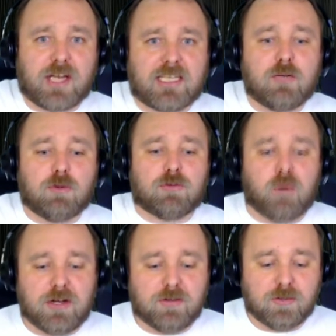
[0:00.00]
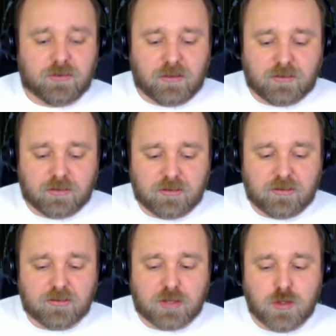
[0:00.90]
And I think what's weird, though, Jay, is because
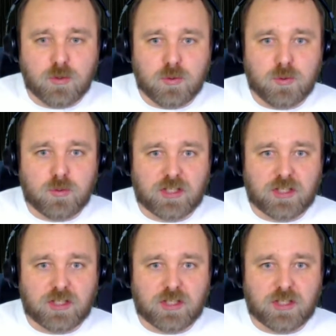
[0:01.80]
this is a new